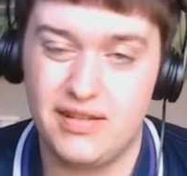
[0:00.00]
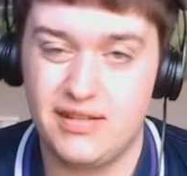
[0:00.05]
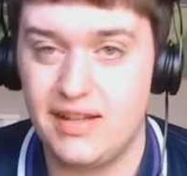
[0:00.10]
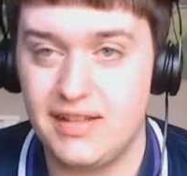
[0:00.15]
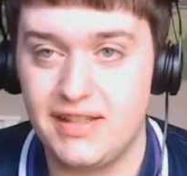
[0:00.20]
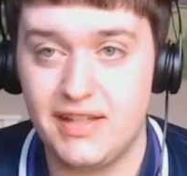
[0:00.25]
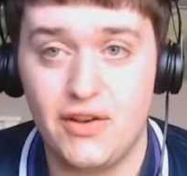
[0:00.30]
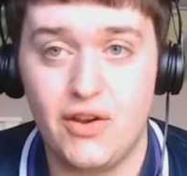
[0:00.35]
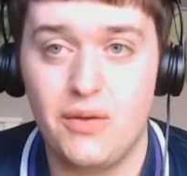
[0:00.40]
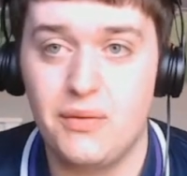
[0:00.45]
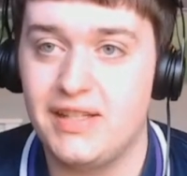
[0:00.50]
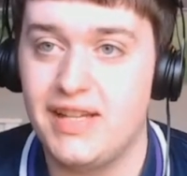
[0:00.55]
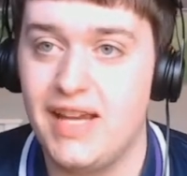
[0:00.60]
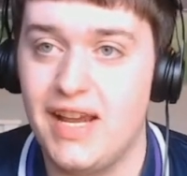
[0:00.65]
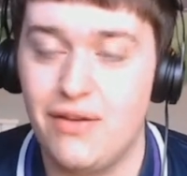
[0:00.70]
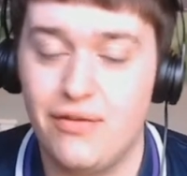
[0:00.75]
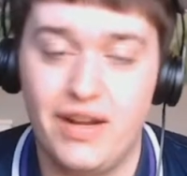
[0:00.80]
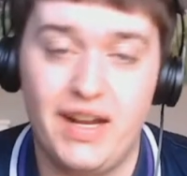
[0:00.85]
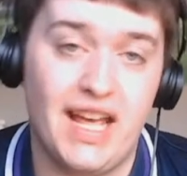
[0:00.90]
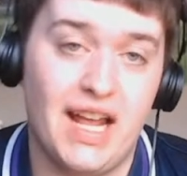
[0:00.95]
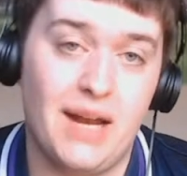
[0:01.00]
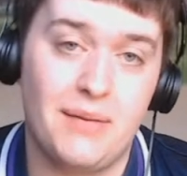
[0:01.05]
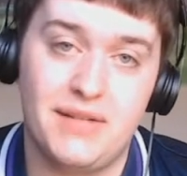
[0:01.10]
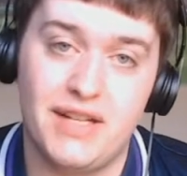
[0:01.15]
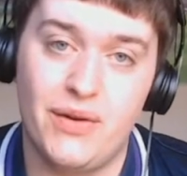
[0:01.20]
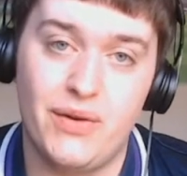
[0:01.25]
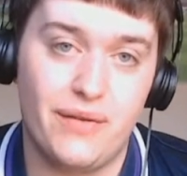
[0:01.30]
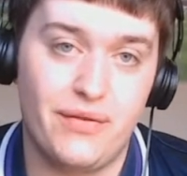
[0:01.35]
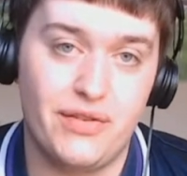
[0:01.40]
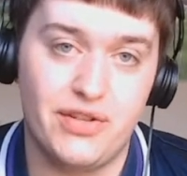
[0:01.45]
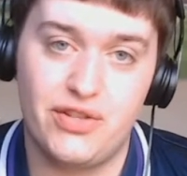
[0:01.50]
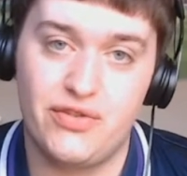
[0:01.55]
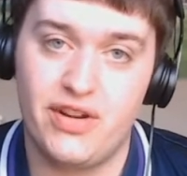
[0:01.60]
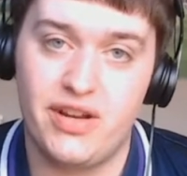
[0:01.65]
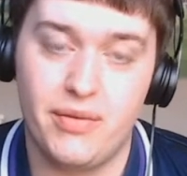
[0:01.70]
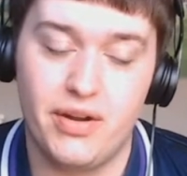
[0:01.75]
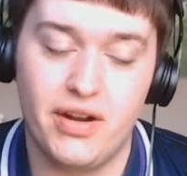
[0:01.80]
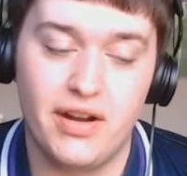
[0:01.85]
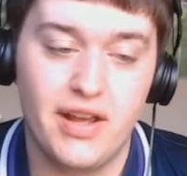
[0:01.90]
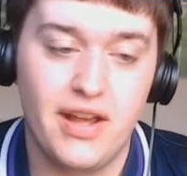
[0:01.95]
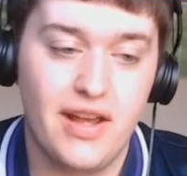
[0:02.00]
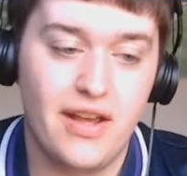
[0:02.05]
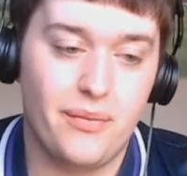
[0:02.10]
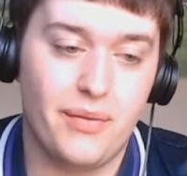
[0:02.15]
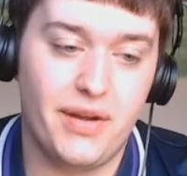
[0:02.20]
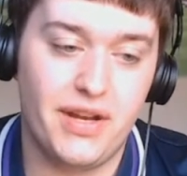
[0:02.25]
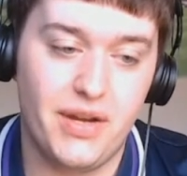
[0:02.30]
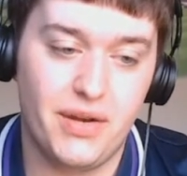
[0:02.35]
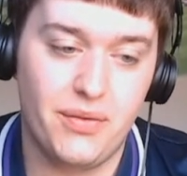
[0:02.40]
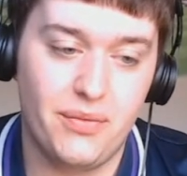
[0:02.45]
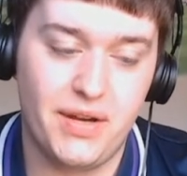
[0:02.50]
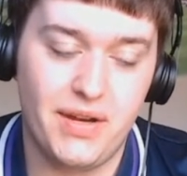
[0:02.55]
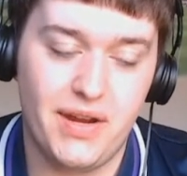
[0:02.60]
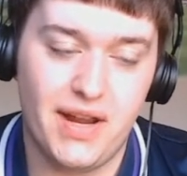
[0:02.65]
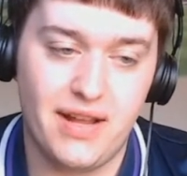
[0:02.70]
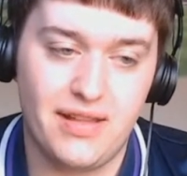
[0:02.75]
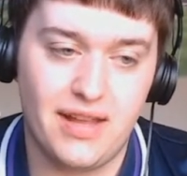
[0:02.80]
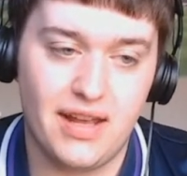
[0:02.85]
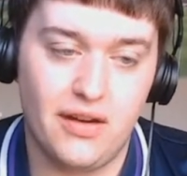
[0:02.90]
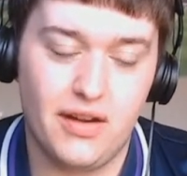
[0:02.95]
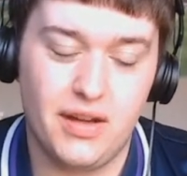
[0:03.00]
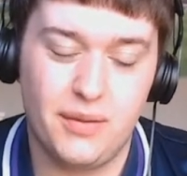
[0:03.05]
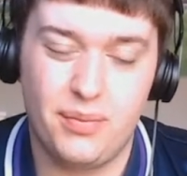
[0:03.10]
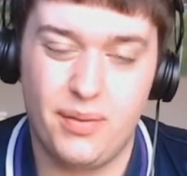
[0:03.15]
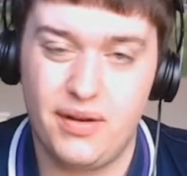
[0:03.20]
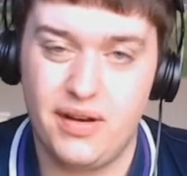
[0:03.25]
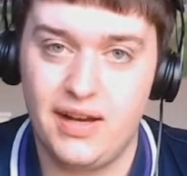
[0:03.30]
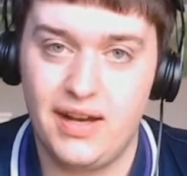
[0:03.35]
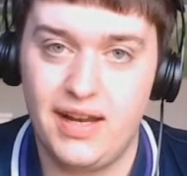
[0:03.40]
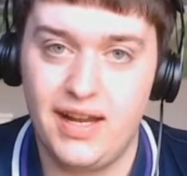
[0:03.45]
As, as I always say, it really helps out every streamer when you when you hit that like button.